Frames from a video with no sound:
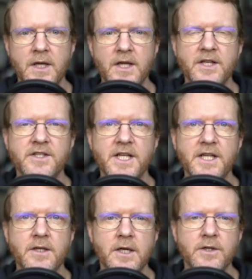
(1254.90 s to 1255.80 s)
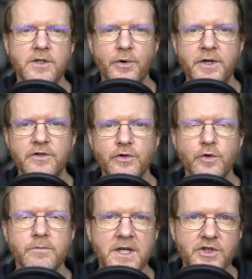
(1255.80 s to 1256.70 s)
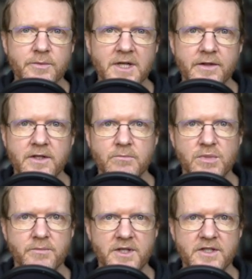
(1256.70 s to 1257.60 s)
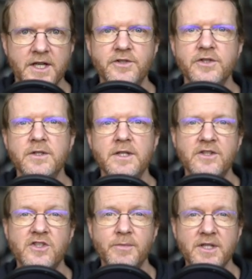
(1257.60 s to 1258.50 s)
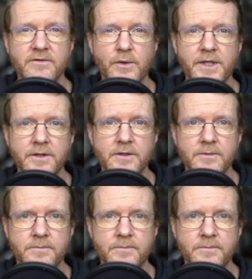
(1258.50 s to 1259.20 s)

Indeed, knowing too much about the implementation is to be avoided.